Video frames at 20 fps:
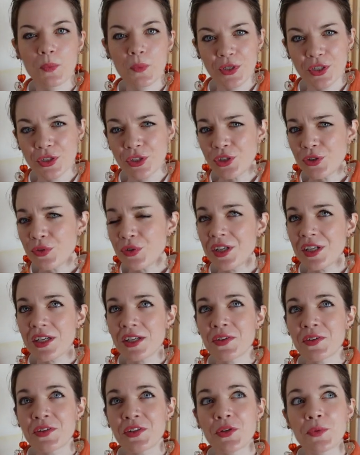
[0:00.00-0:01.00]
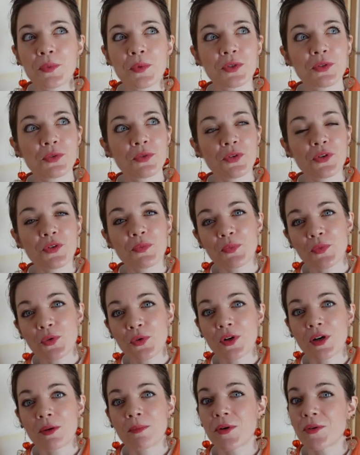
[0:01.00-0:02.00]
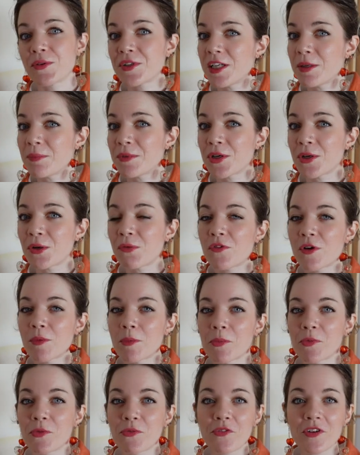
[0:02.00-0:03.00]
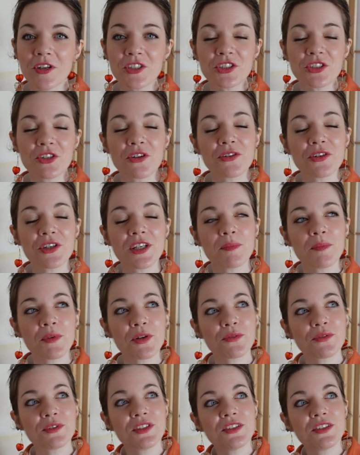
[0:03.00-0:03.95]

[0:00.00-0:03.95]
When you're new here and you want to learn more about kimono from a professional kimono